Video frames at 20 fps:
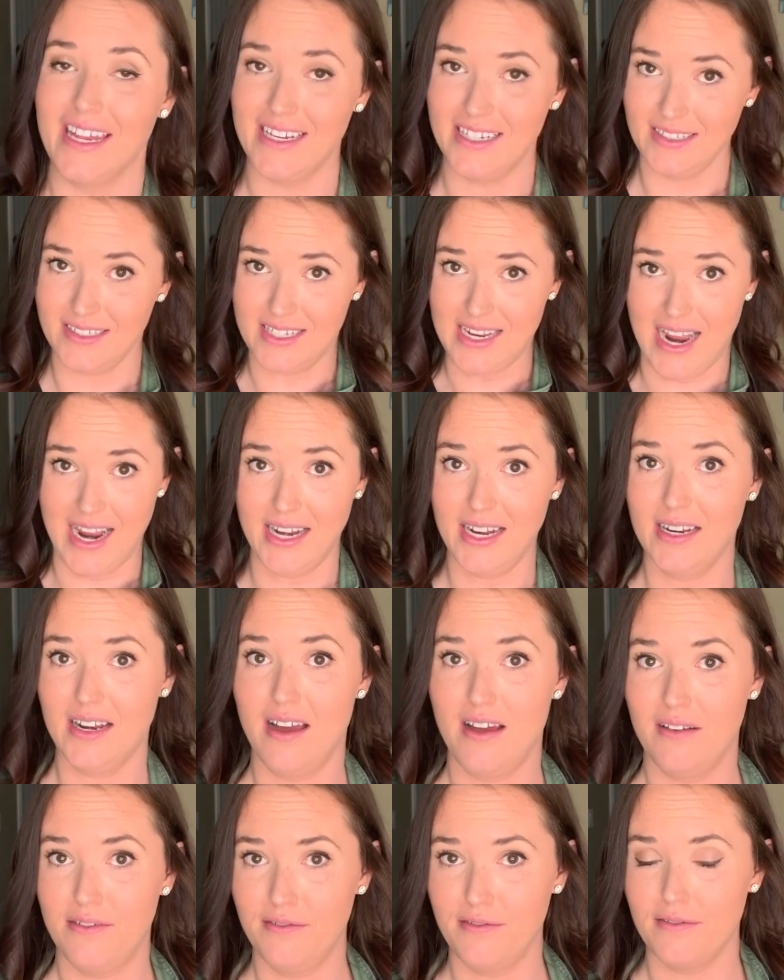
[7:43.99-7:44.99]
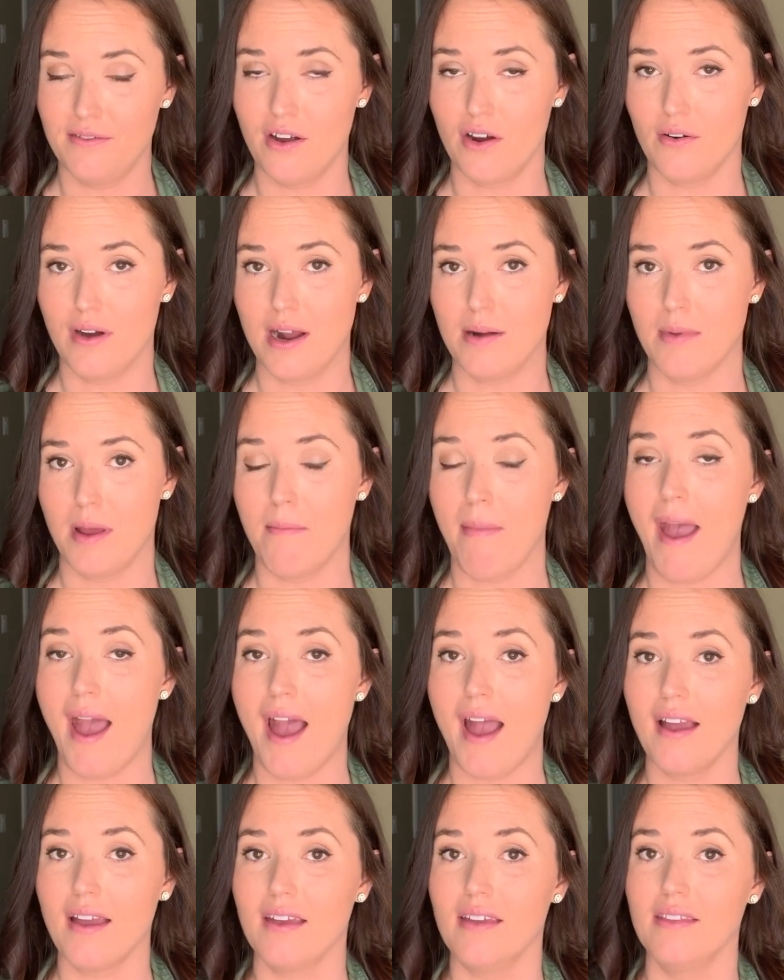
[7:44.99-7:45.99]
it tight enough around my
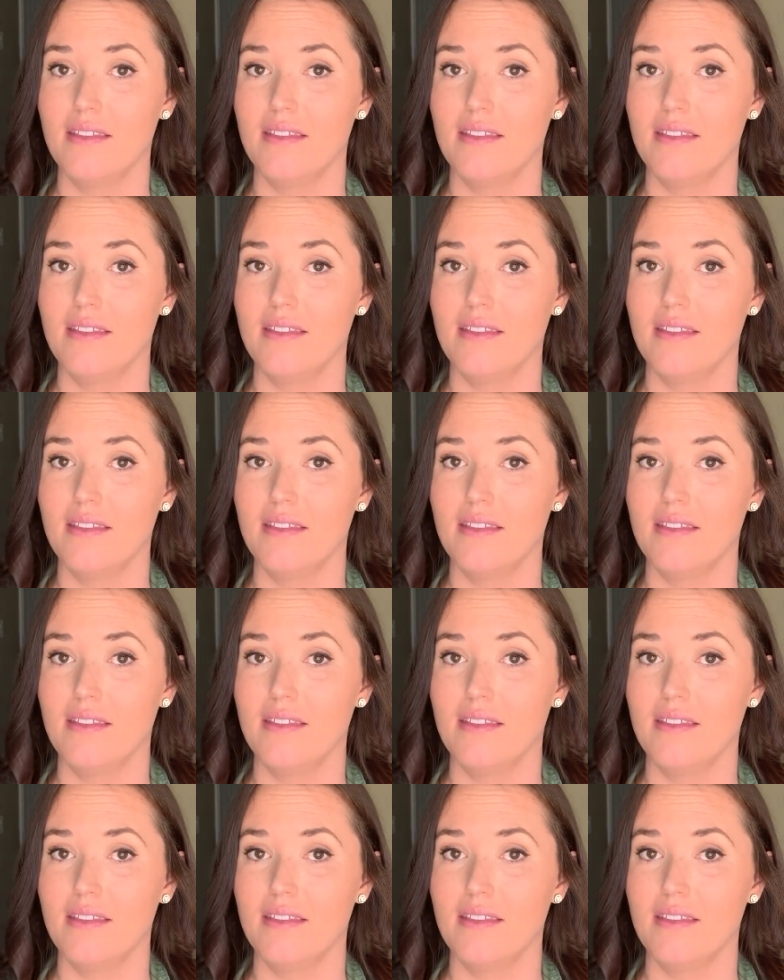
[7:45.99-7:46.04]
back,